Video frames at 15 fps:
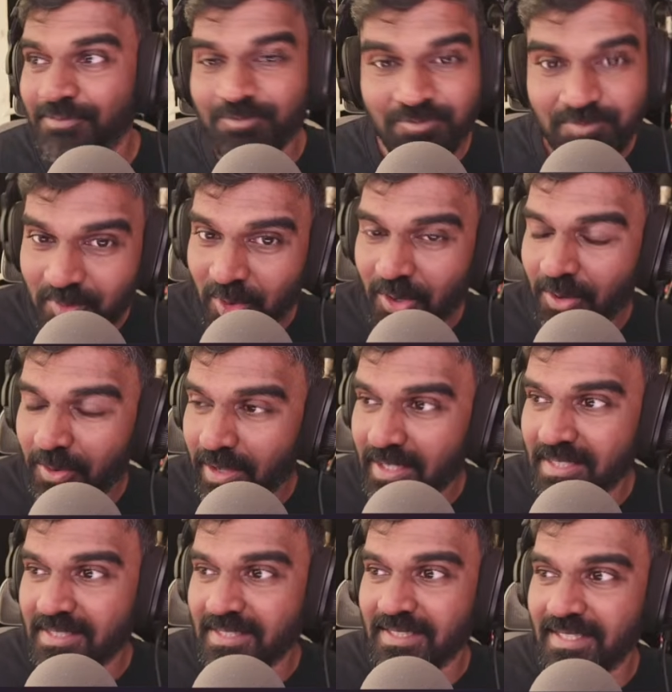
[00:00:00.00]
more
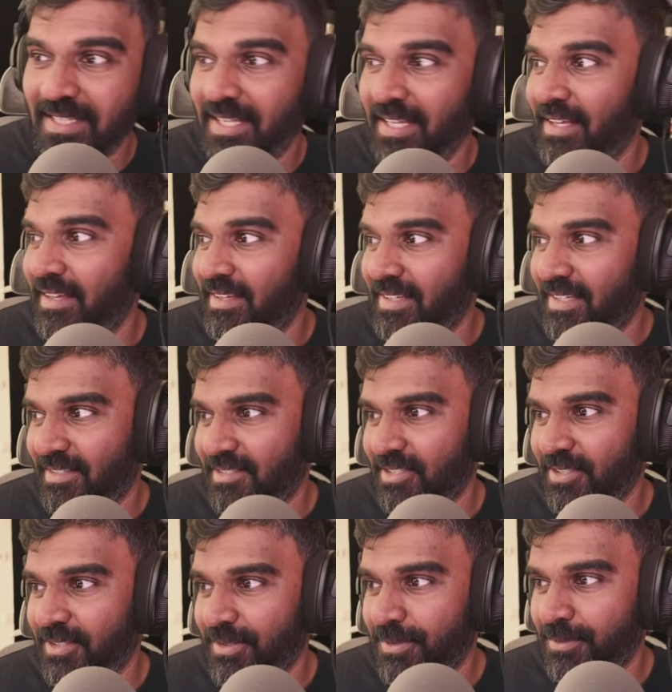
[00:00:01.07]
quality. Yeah,
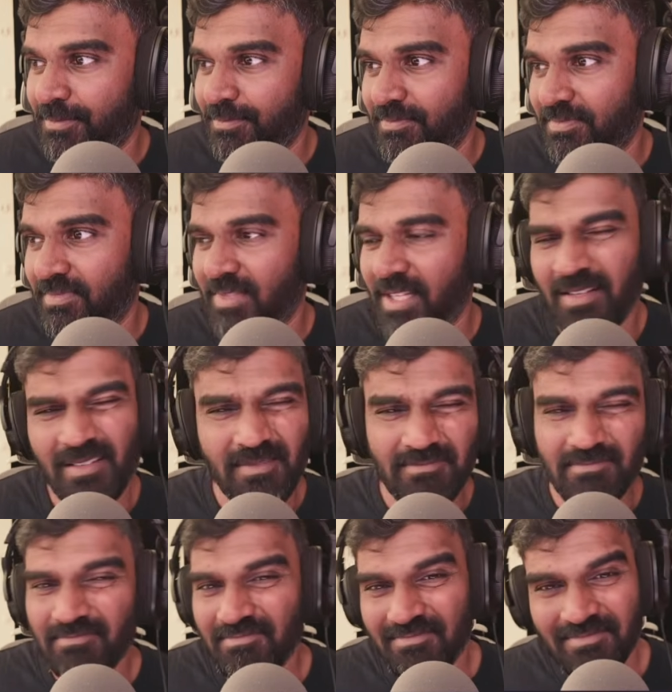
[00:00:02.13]
so yeah,
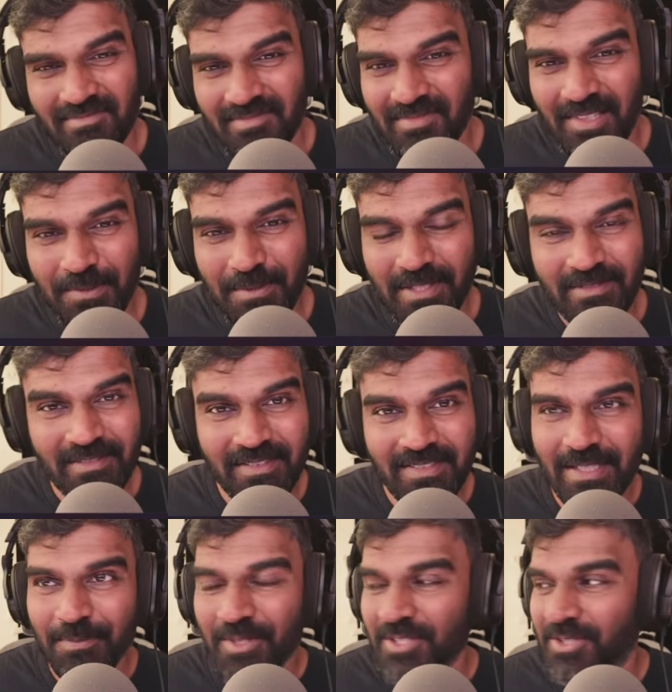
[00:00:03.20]
I mean,
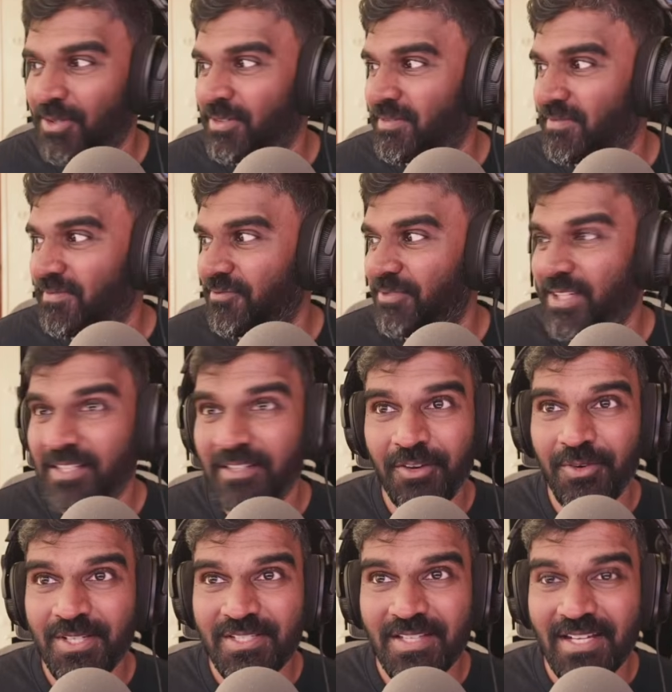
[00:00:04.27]
depends on whether you
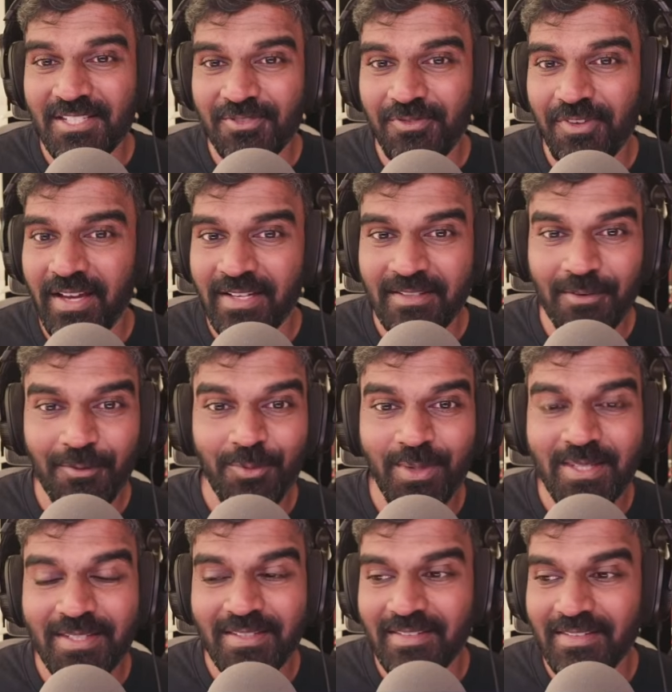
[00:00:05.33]
are satisfied
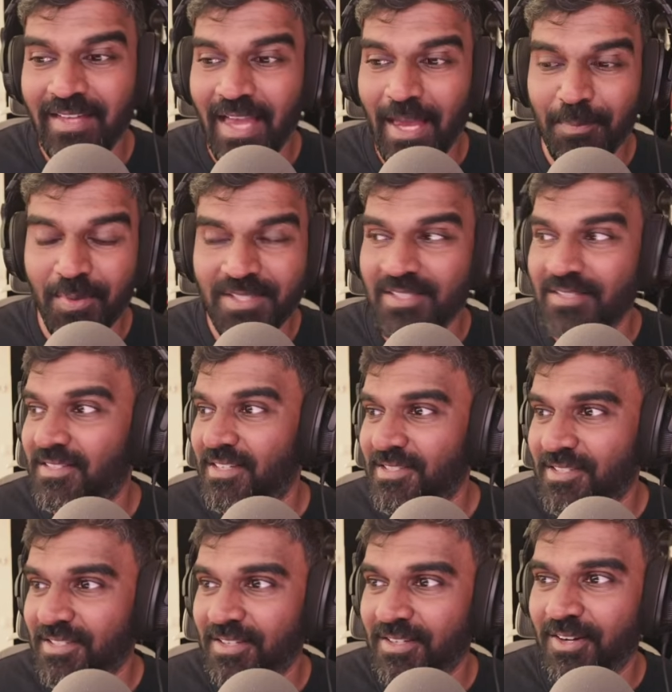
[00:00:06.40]
with the APS-C
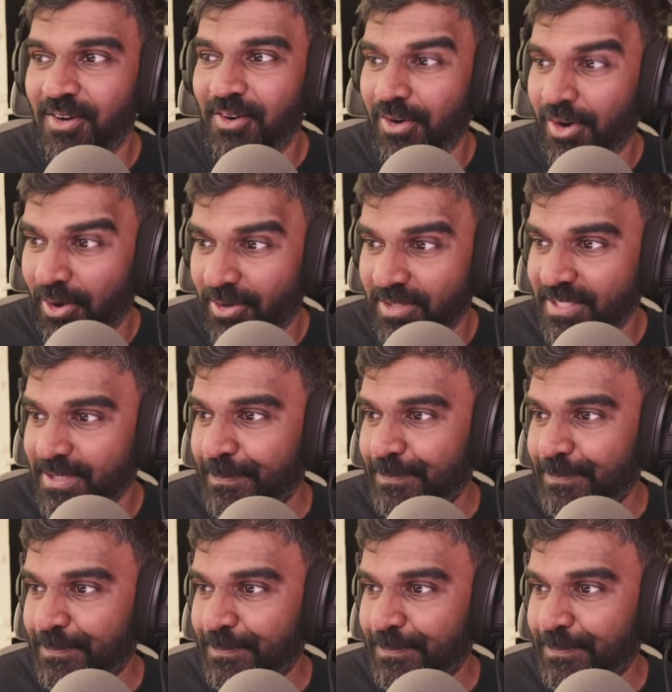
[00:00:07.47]
sensor or not.